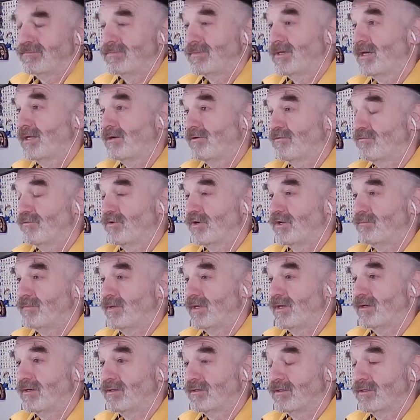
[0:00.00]
kind of freaked
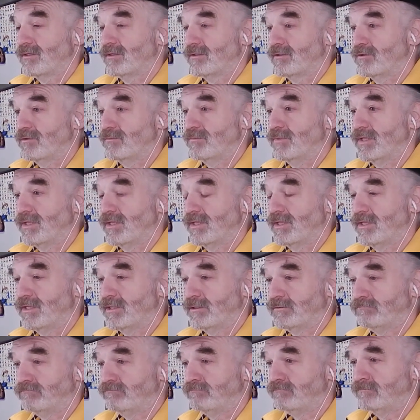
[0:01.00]
me out a little bit.
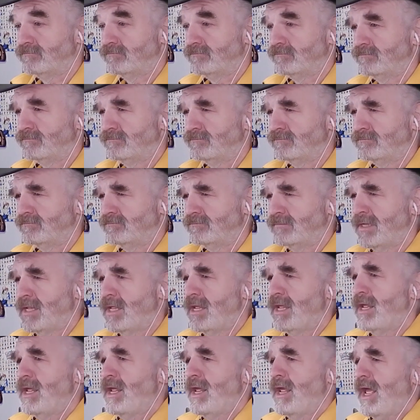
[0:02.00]
I
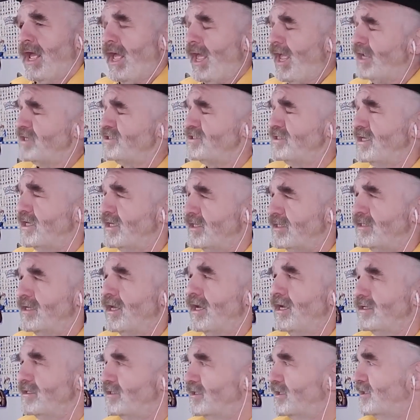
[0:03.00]
actually had
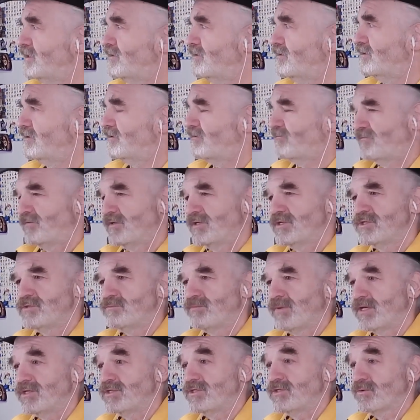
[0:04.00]
not
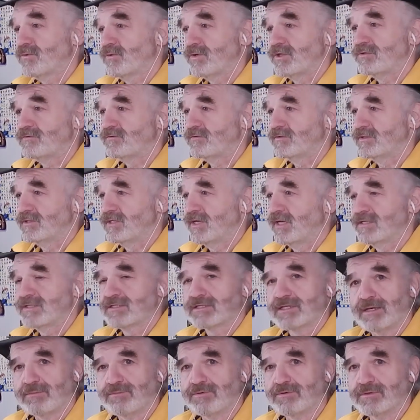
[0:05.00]
finished my stories for the
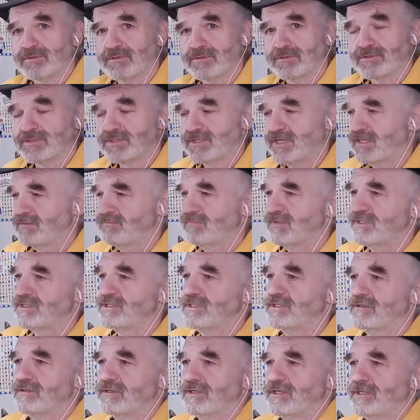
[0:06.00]
last couple little segments
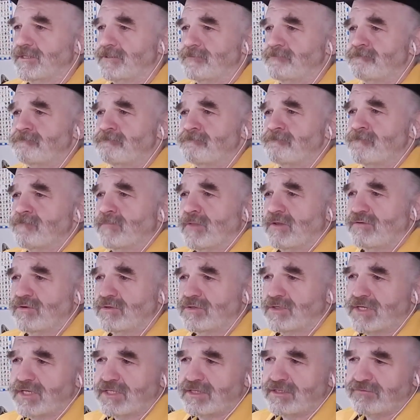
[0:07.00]
here. If you
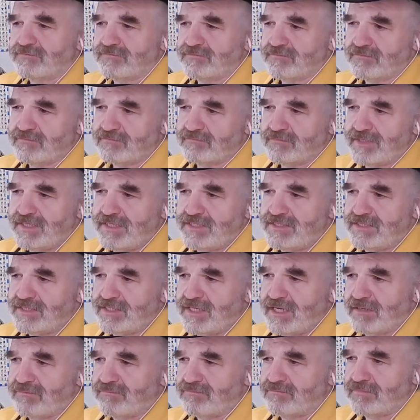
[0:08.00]
look at the
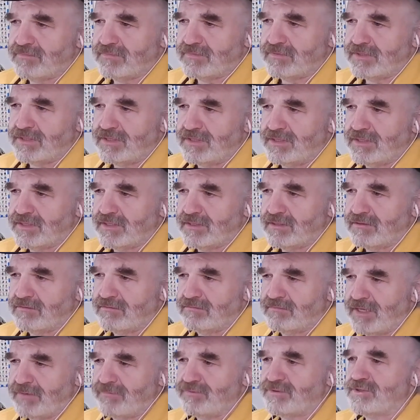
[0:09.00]
Easyam,
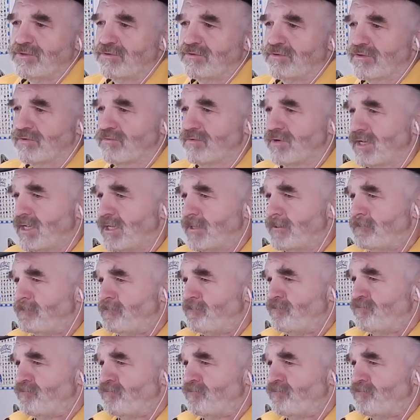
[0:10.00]
episode 3,